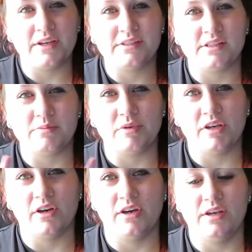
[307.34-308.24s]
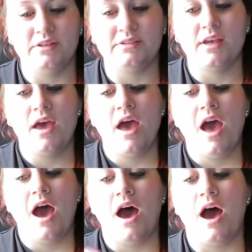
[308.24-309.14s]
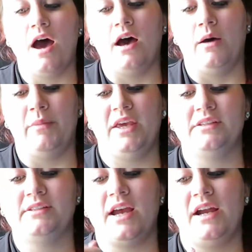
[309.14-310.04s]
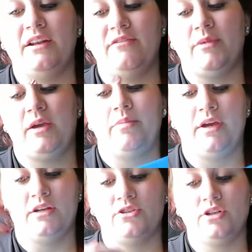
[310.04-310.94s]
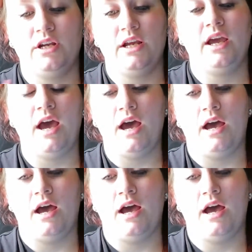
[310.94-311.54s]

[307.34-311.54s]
this is because um, inside of my pantry,